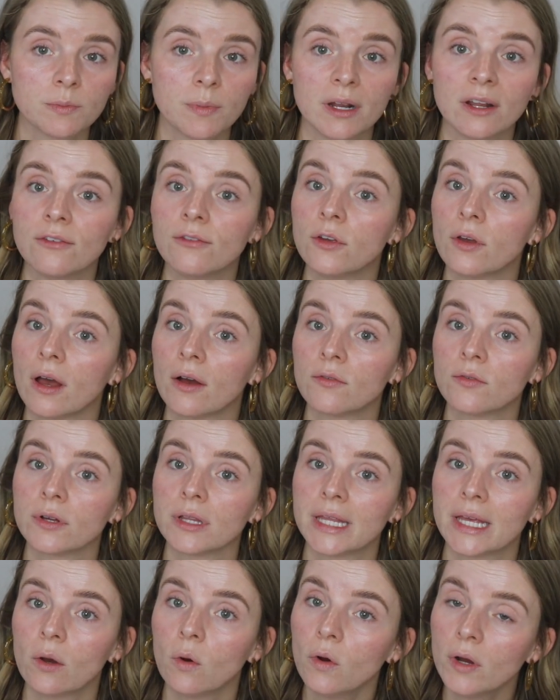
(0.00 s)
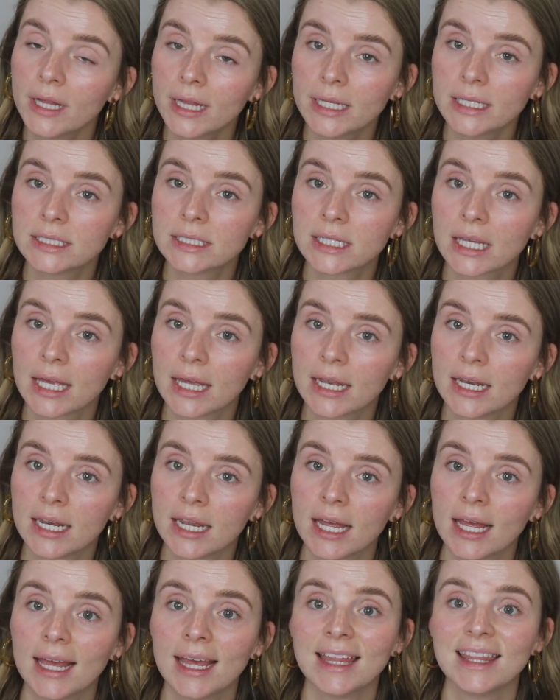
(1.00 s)
But if you have really oily skin,
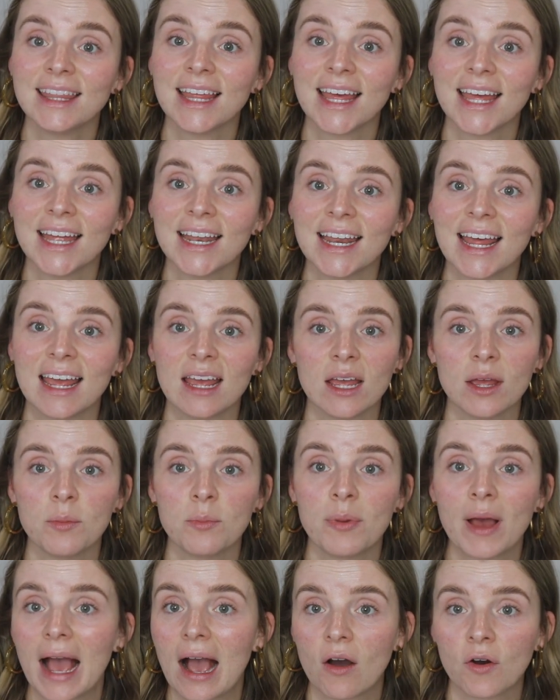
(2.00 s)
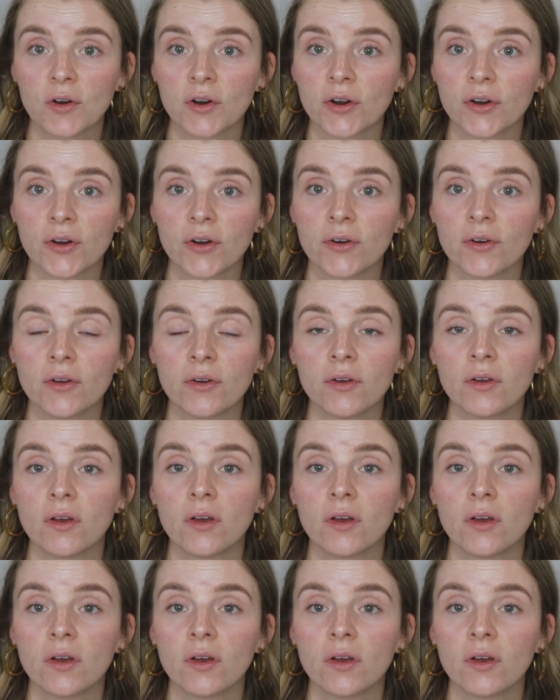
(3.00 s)
then a powder